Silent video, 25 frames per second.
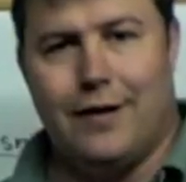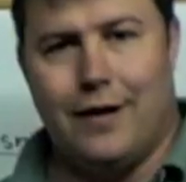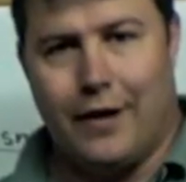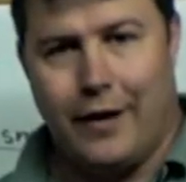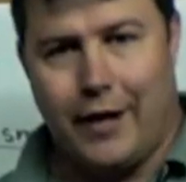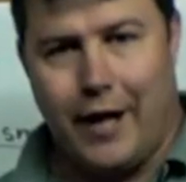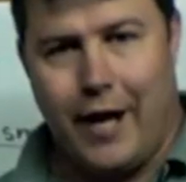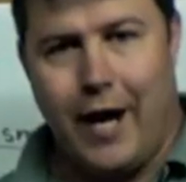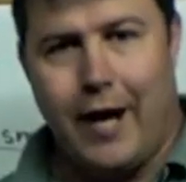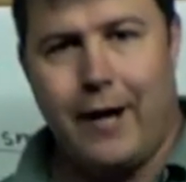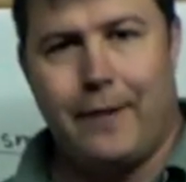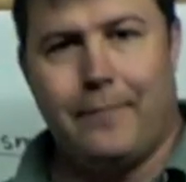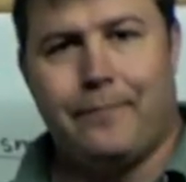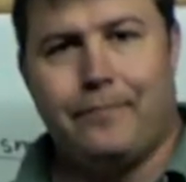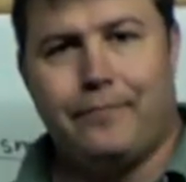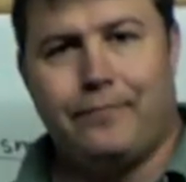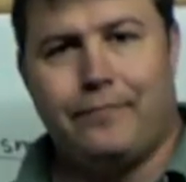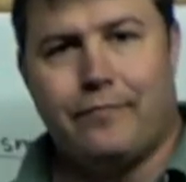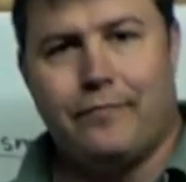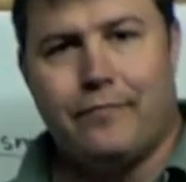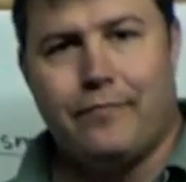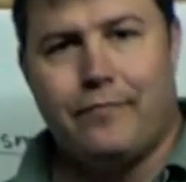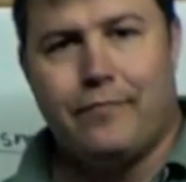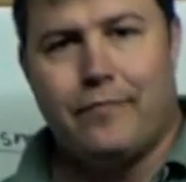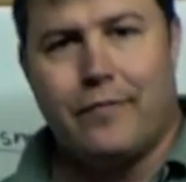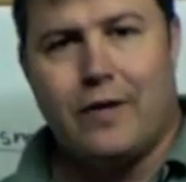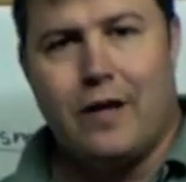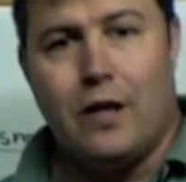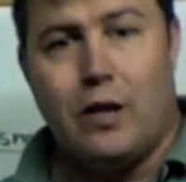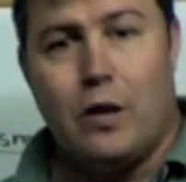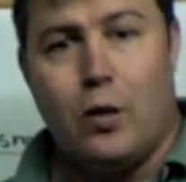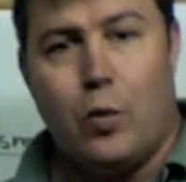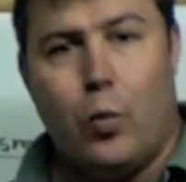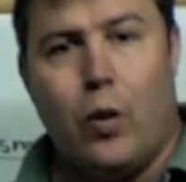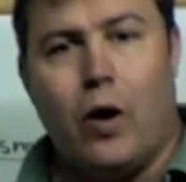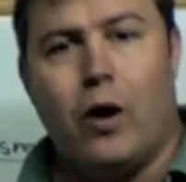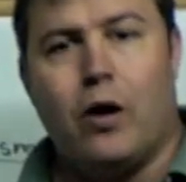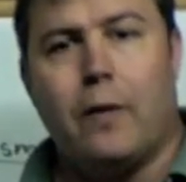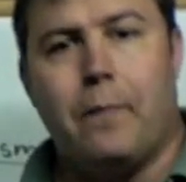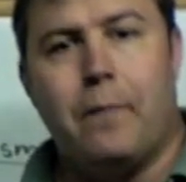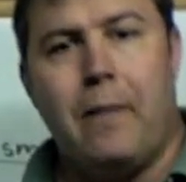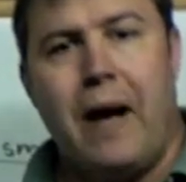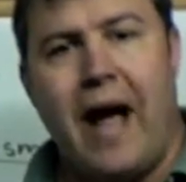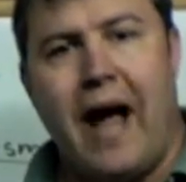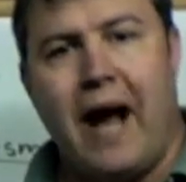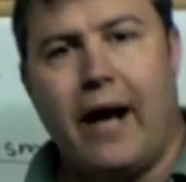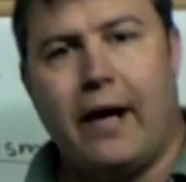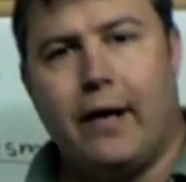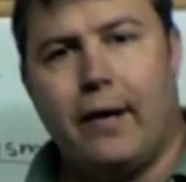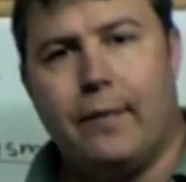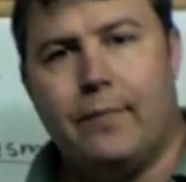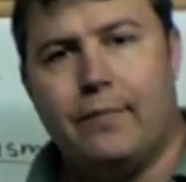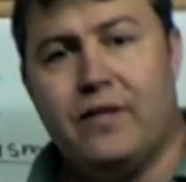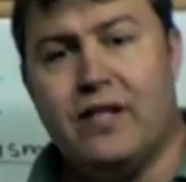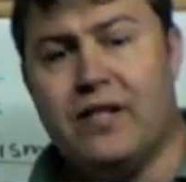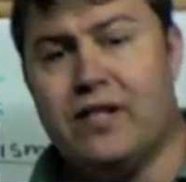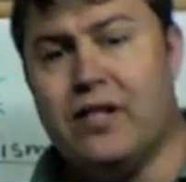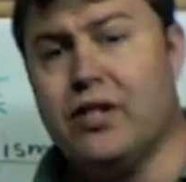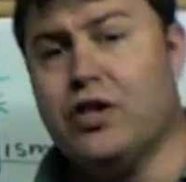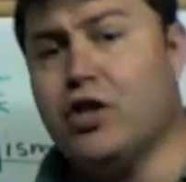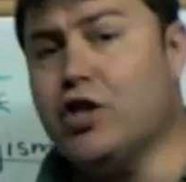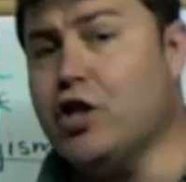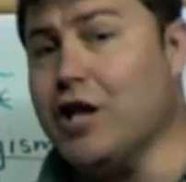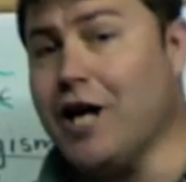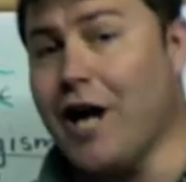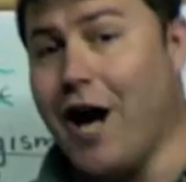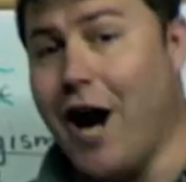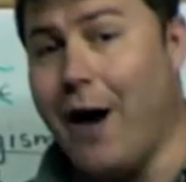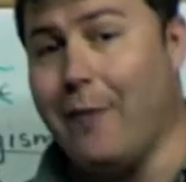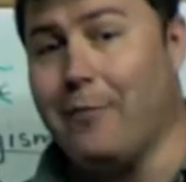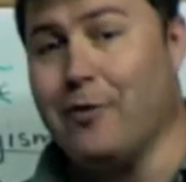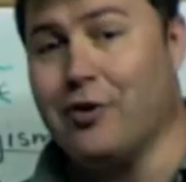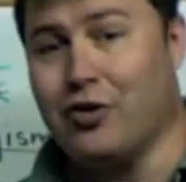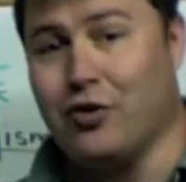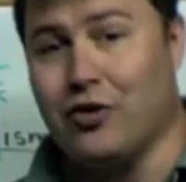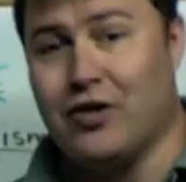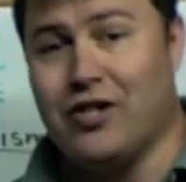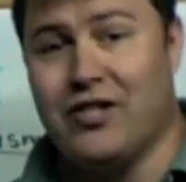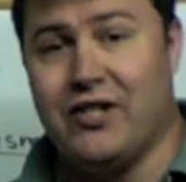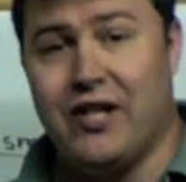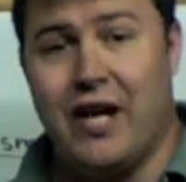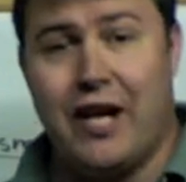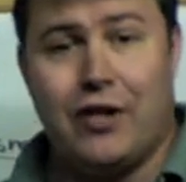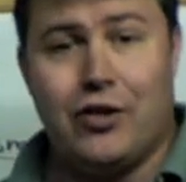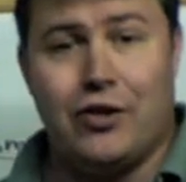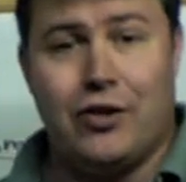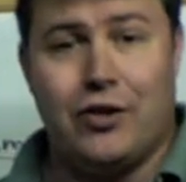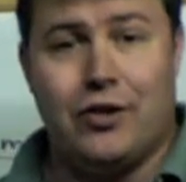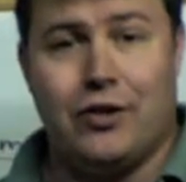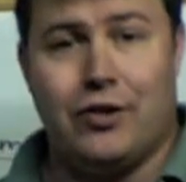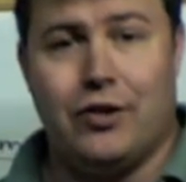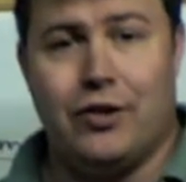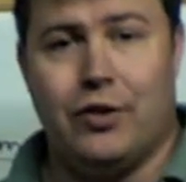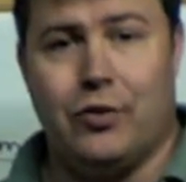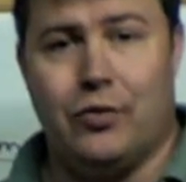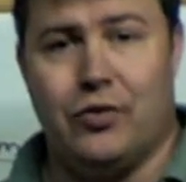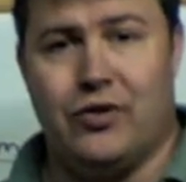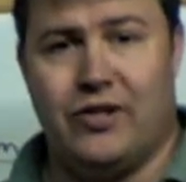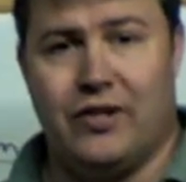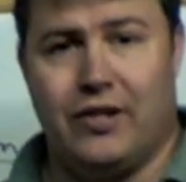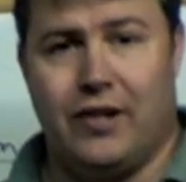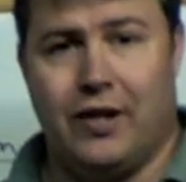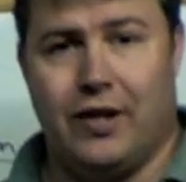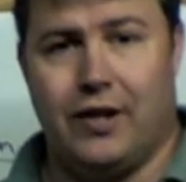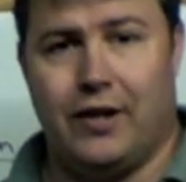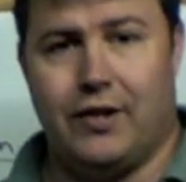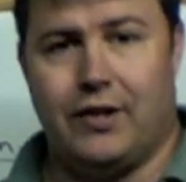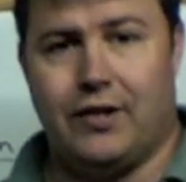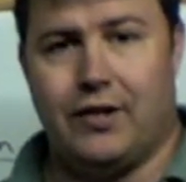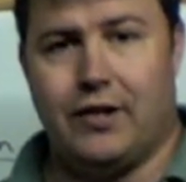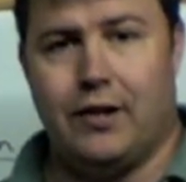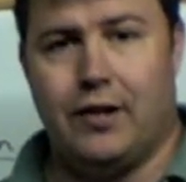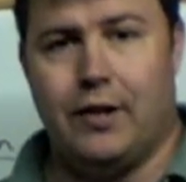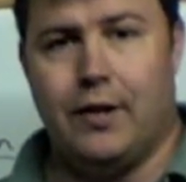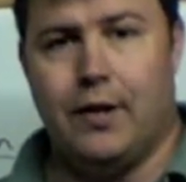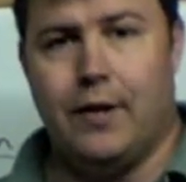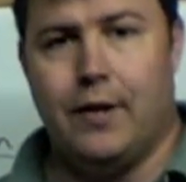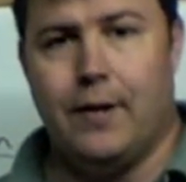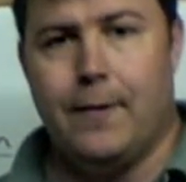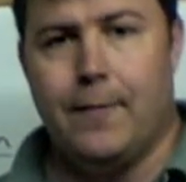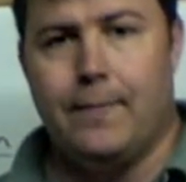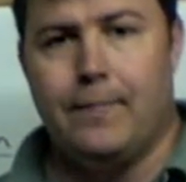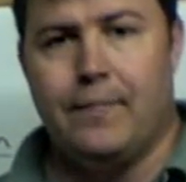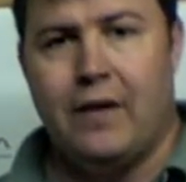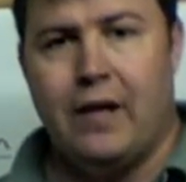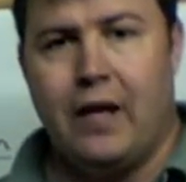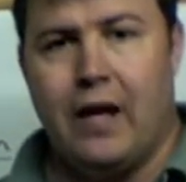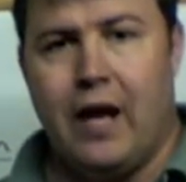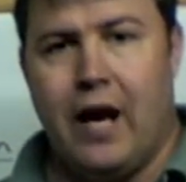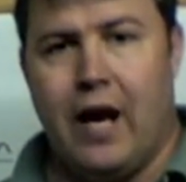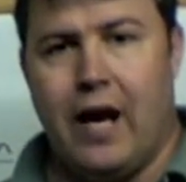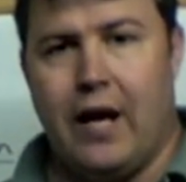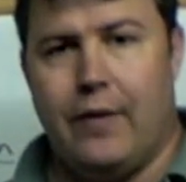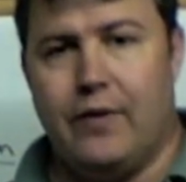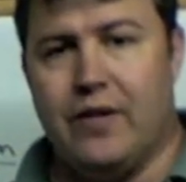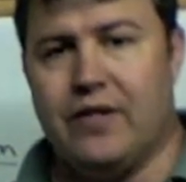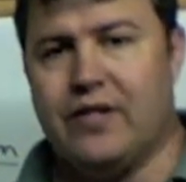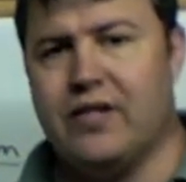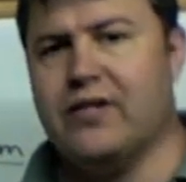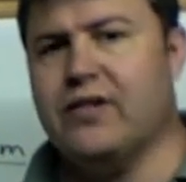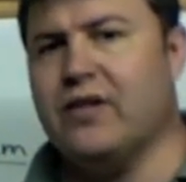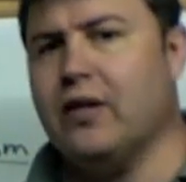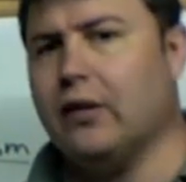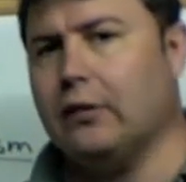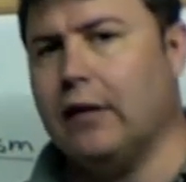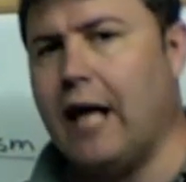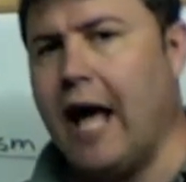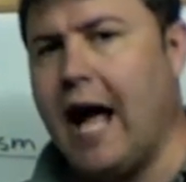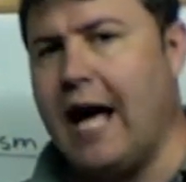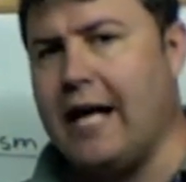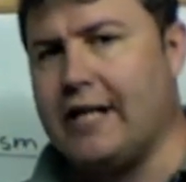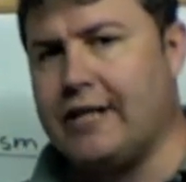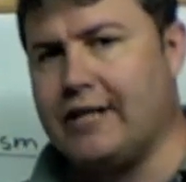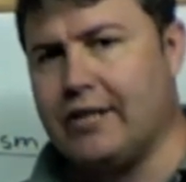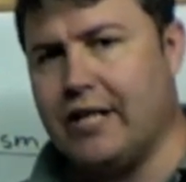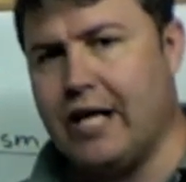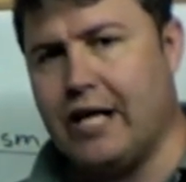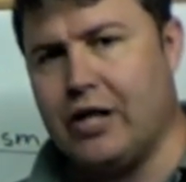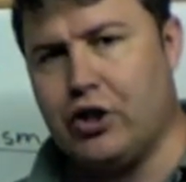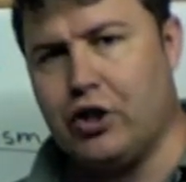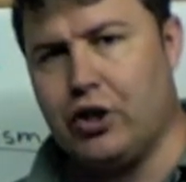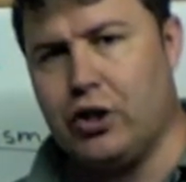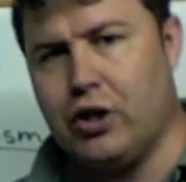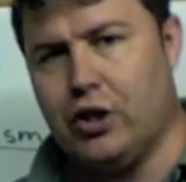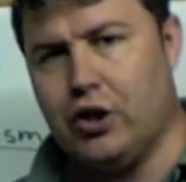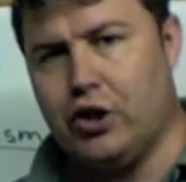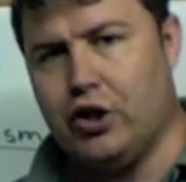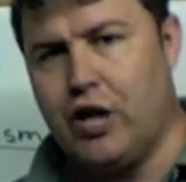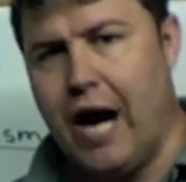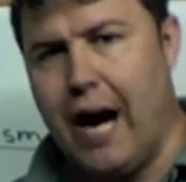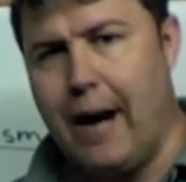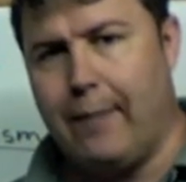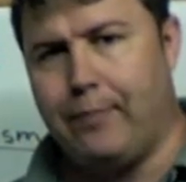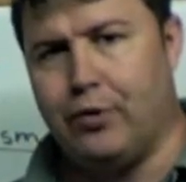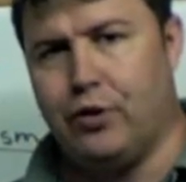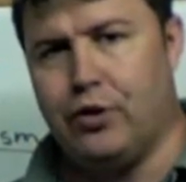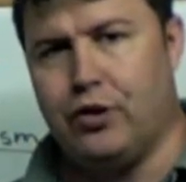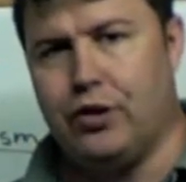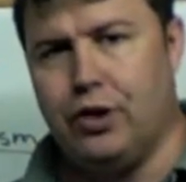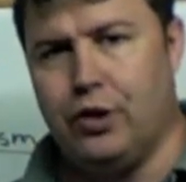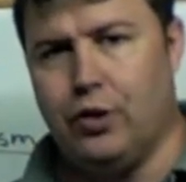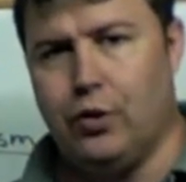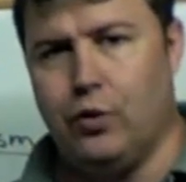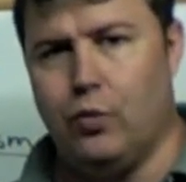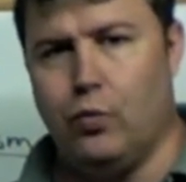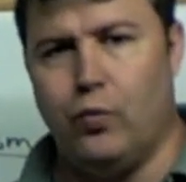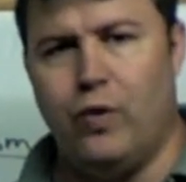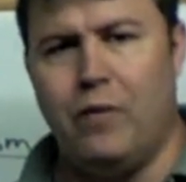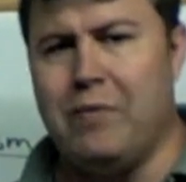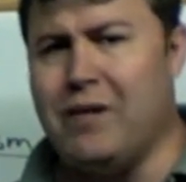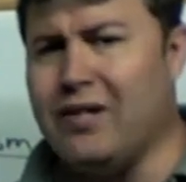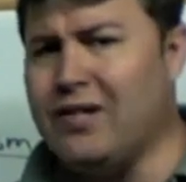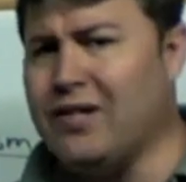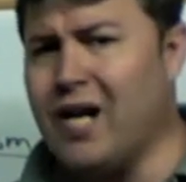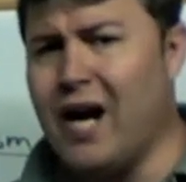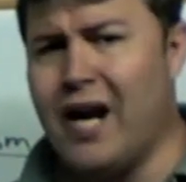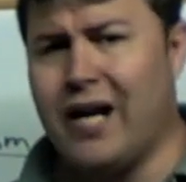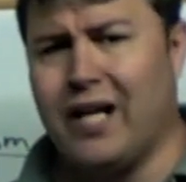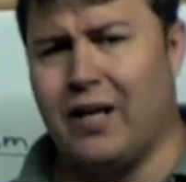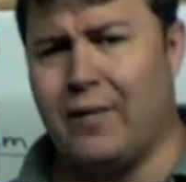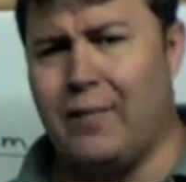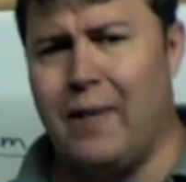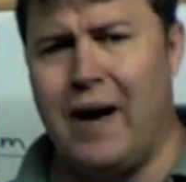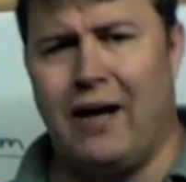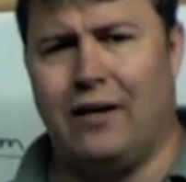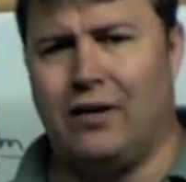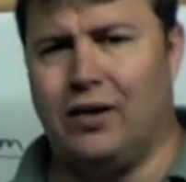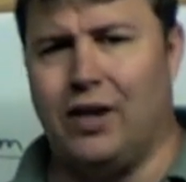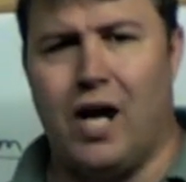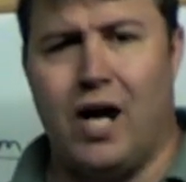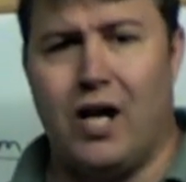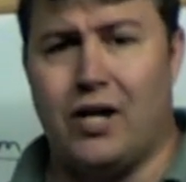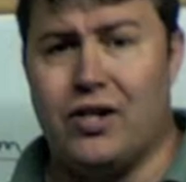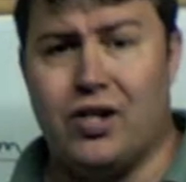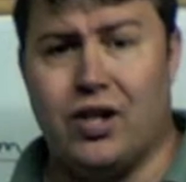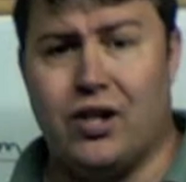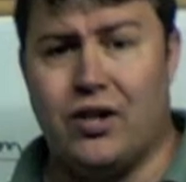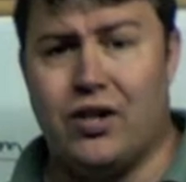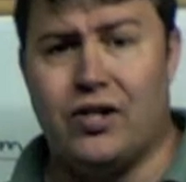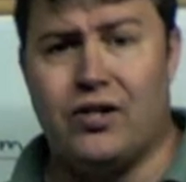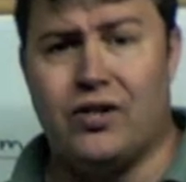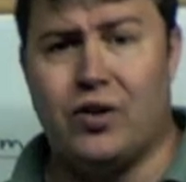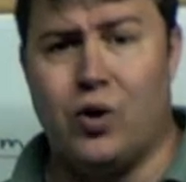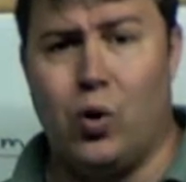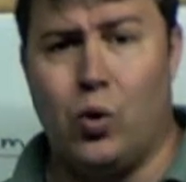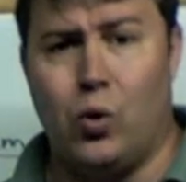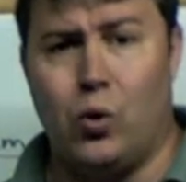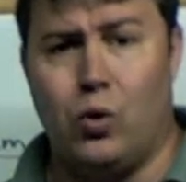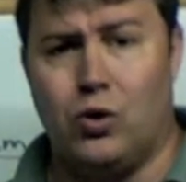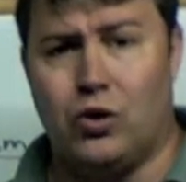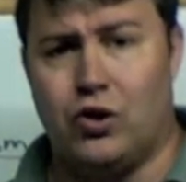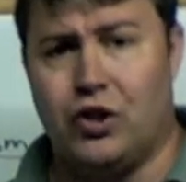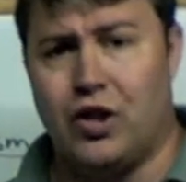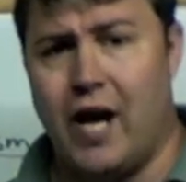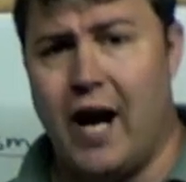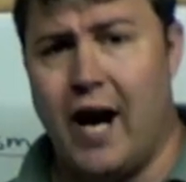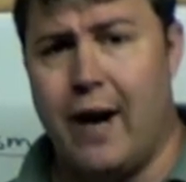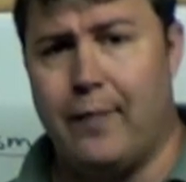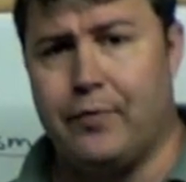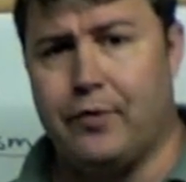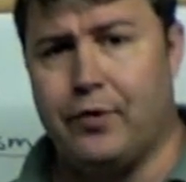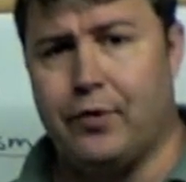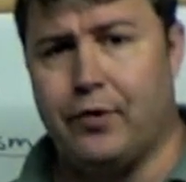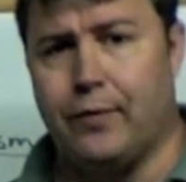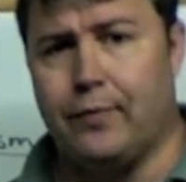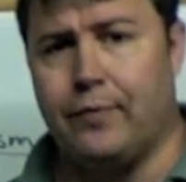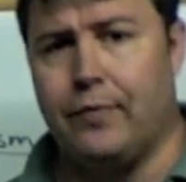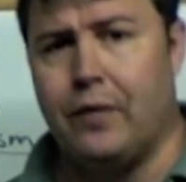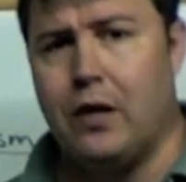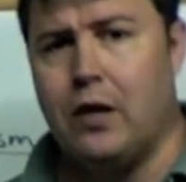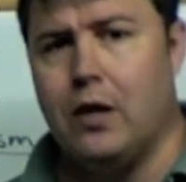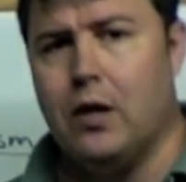gang. Welcome back. This is Geometry Section 2-6. And this is the last section in Chapter 2. And we've been talking about logic this whole chapter.